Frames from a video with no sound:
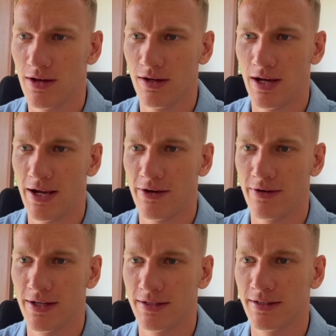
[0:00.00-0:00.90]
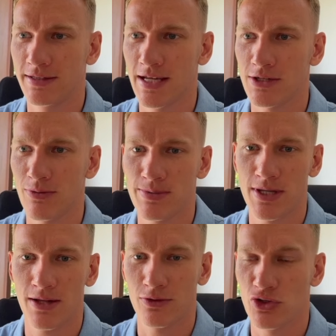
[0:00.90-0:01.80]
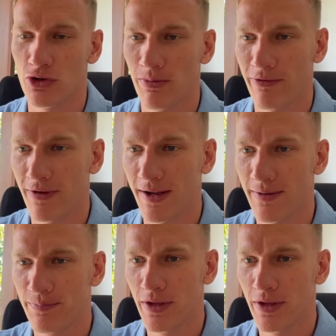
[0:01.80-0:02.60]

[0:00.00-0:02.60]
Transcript: Uh, I created a test website on Shopify.